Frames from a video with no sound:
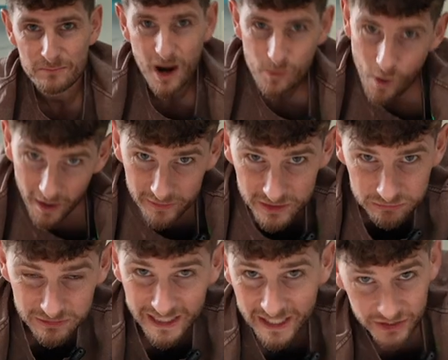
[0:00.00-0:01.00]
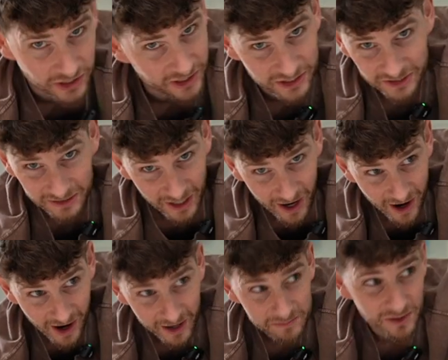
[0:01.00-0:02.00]
My wife's religious.
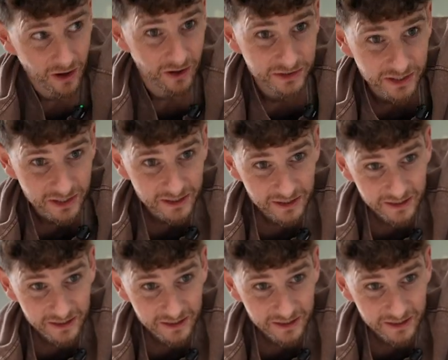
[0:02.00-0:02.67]
I'm not.